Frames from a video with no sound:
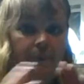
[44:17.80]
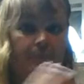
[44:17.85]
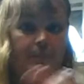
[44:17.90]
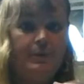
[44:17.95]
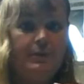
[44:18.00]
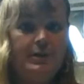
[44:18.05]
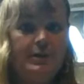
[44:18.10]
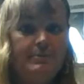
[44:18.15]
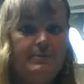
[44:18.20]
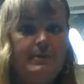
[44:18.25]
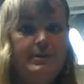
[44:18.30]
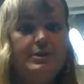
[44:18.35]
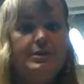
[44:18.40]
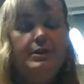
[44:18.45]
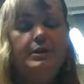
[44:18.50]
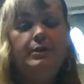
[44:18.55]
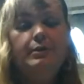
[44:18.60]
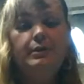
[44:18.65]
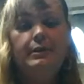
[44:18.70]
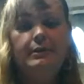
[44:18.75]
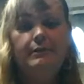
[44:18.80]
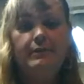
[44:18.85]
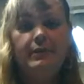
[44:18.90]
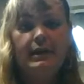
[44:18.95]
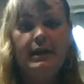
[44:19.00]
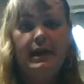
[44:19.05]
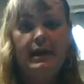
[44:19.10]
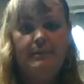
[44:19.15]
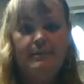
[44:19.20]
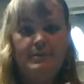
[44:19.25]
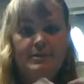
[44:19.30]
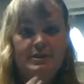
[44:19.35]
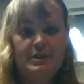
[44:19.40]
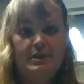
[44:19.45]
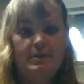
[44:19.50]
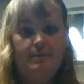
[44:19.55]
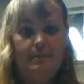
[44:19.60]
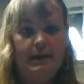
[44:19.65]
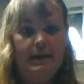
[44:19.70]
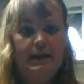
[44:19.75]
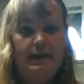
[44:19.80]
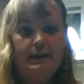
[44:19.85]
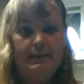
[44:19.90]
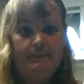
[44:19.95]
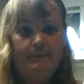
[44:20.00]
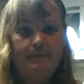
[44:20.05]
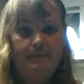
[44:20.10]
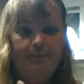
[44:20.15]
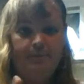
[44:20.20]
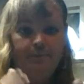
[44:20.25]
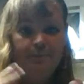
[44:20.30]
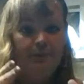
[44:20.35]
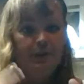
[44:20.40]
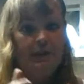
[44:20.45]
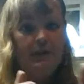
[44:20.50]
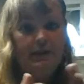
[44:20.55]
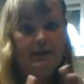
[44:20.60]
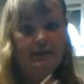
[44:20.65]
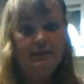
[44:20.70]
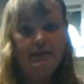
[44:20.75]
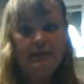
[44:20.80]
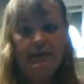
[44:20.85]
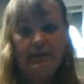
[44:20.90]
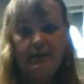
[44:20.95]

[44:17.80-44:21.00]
please make sure you leave the comments on the bottom. And